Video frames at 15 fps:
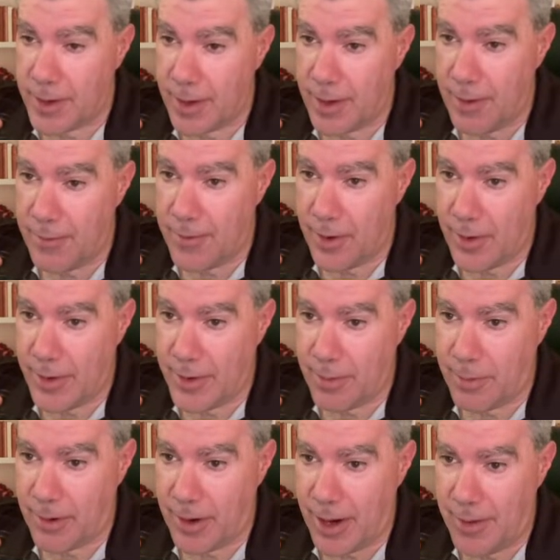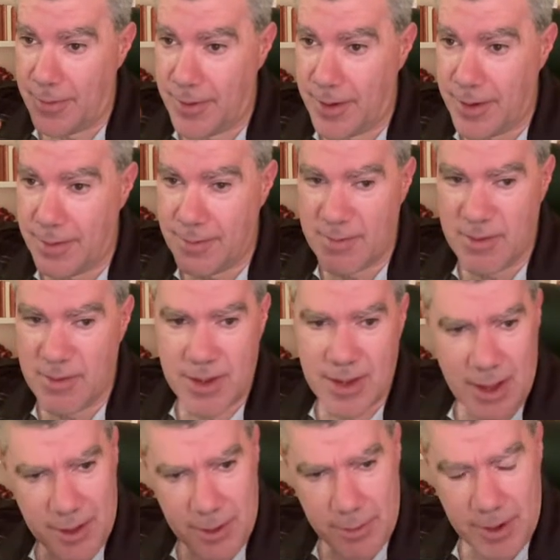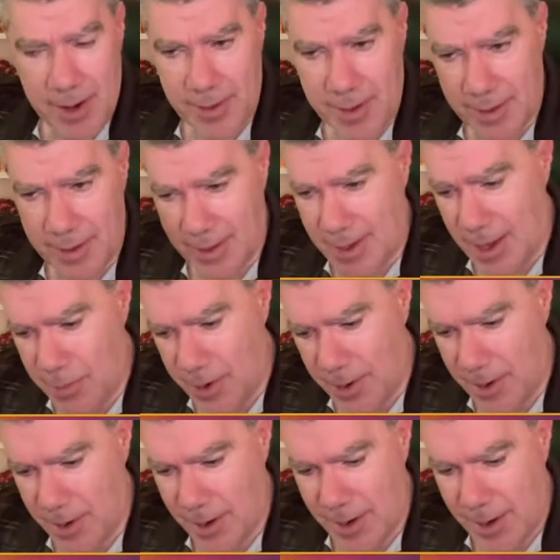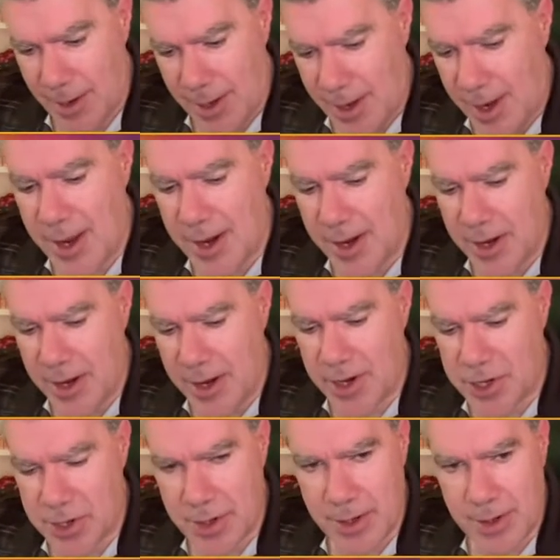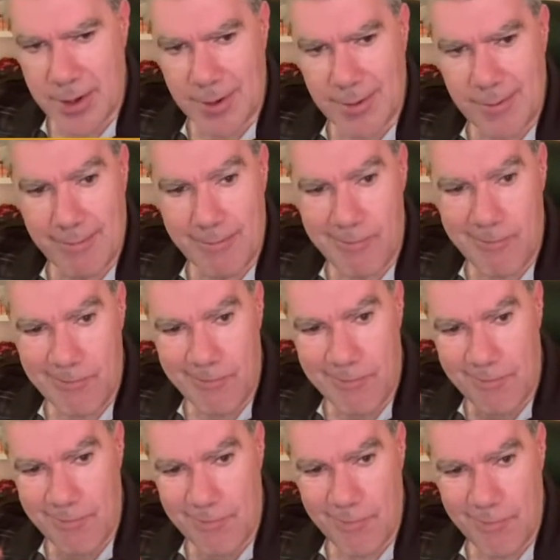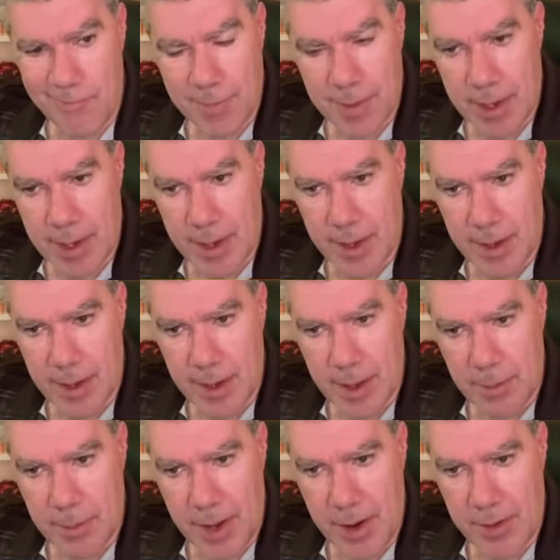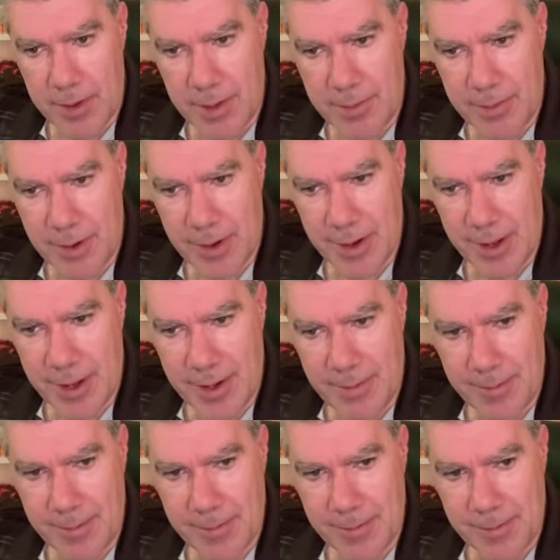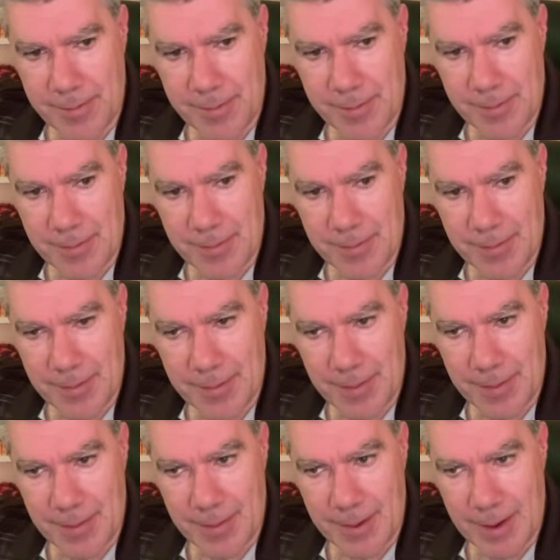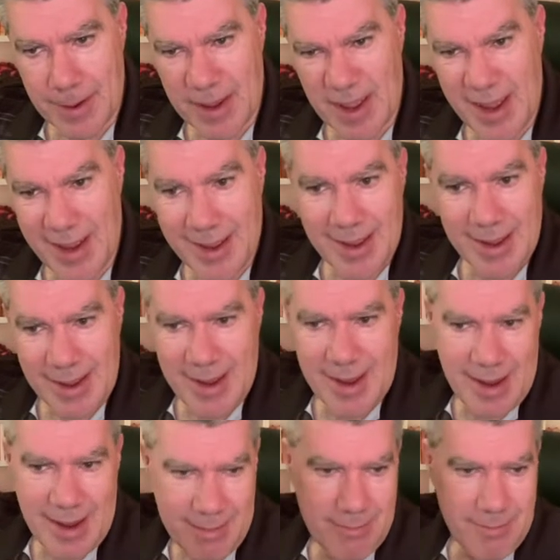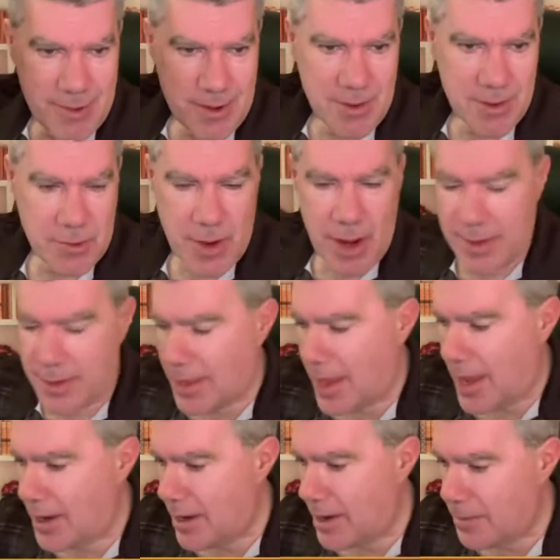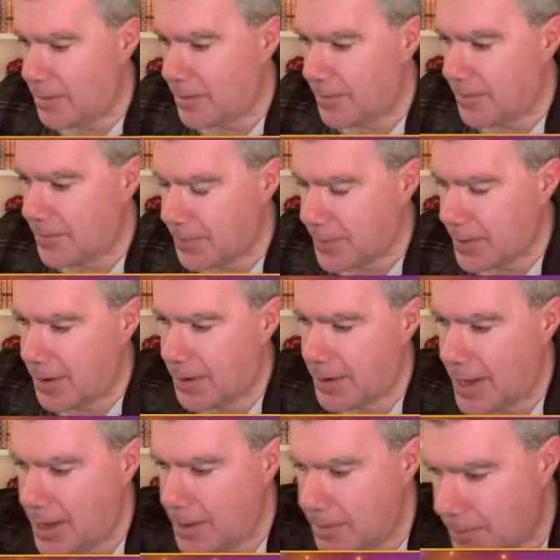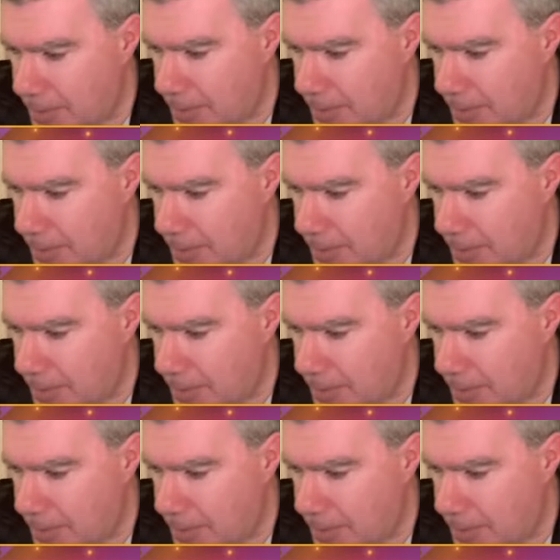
If you're into profit, sell the profit, keep your initial amount you put in, okay, and just ride that up, okay?